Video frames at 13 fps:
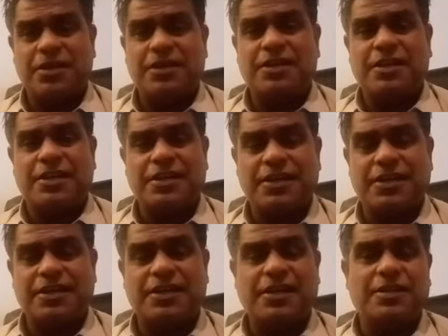again
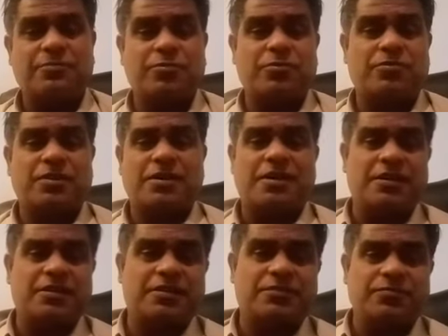and again
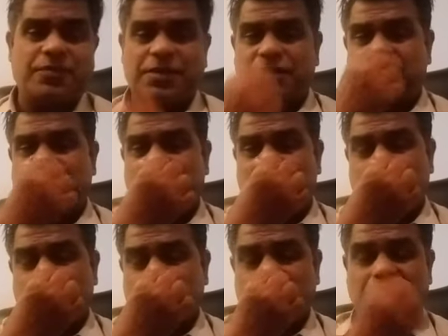Portugal is finishing,
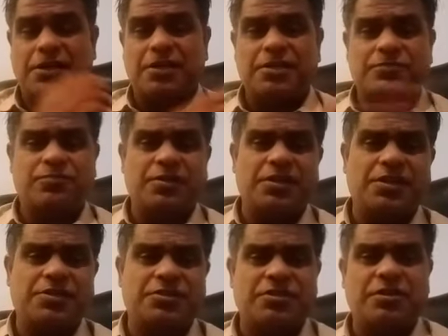Portugal is
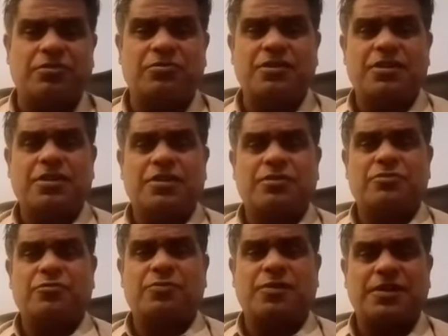finished now,
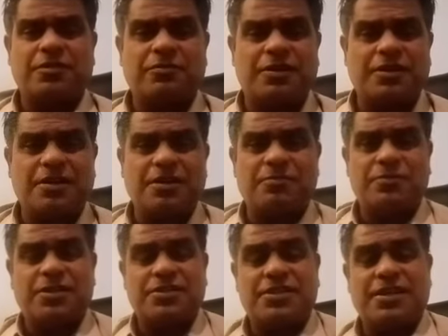nobody will
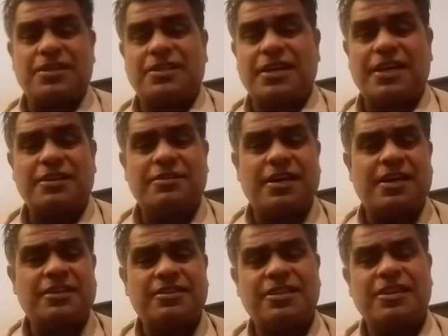come, this and that.
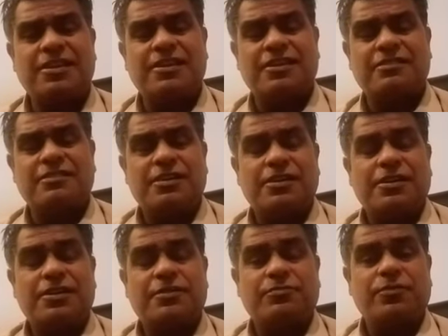I think uh,
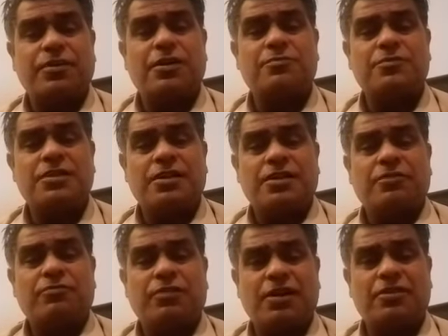reforms,
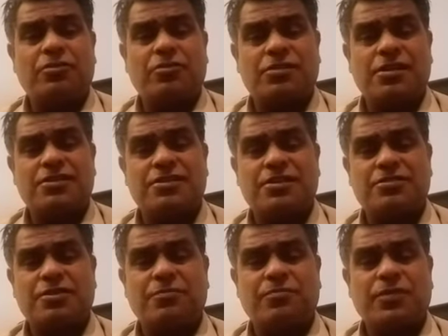file locking
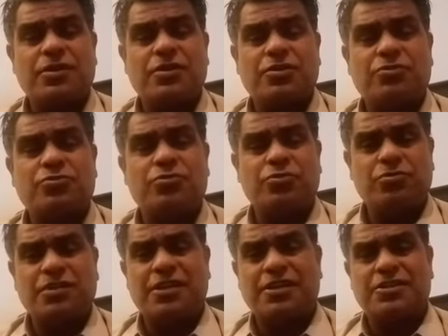system, do you
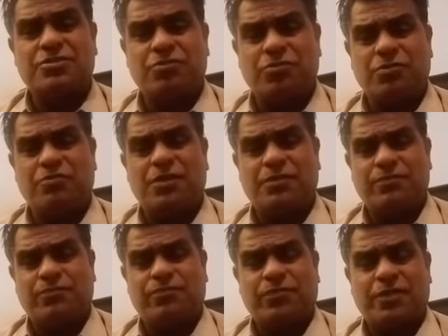think is good
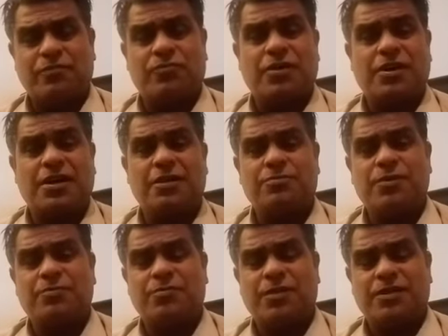one for all
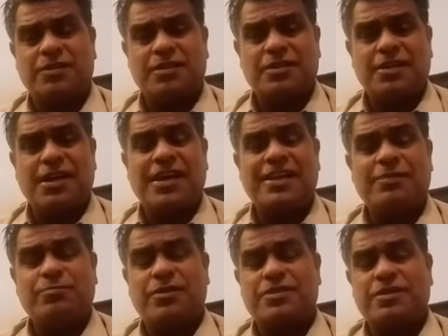people?
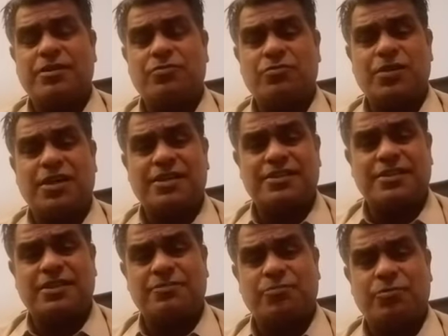Any person who
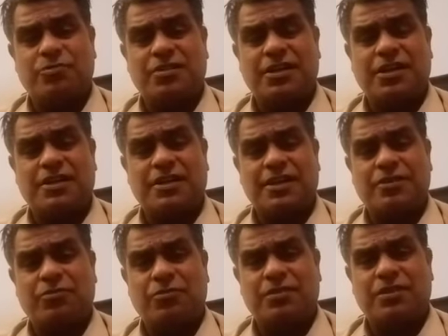entered Portugal
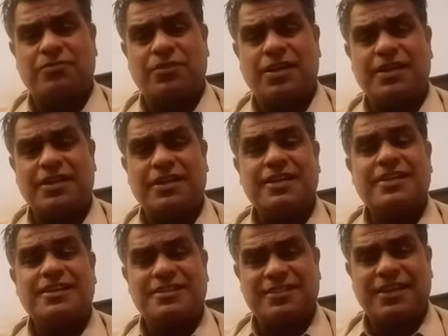can lock the file.
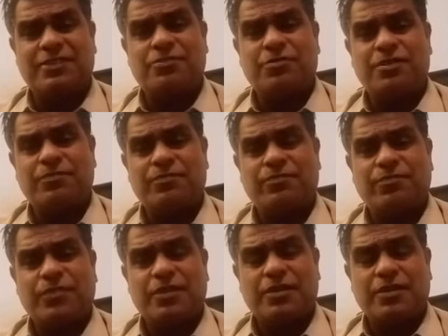Is that good?
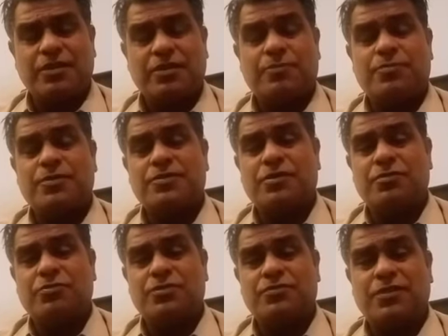the person
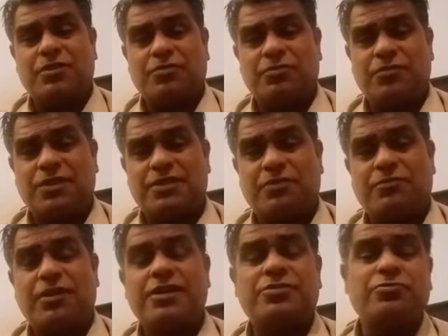who is without visa
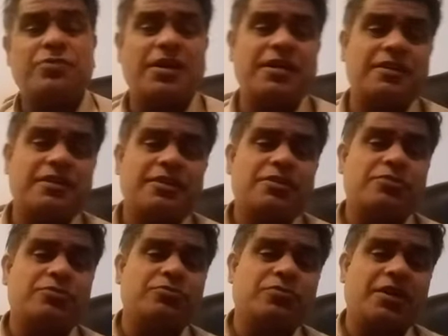why you are
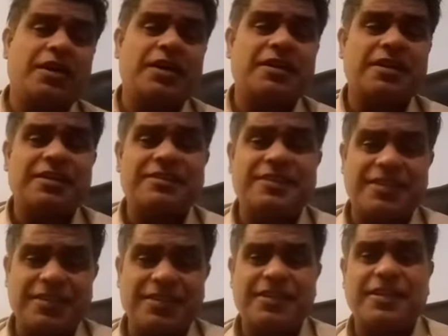you are
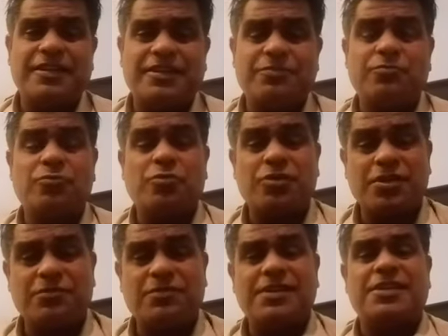technically
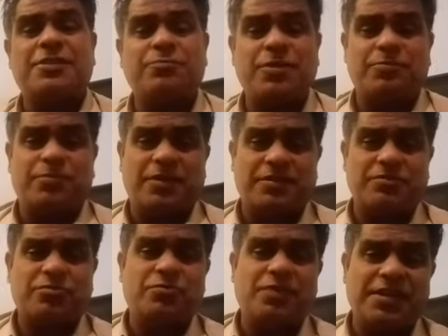motivating people
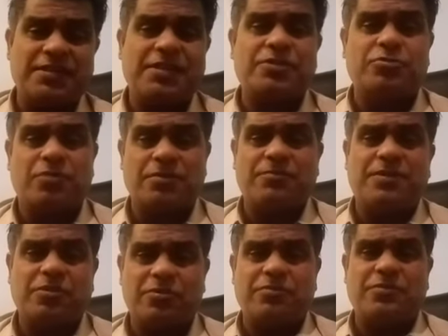to enter europe
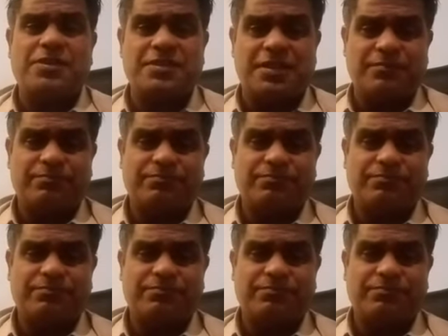without visa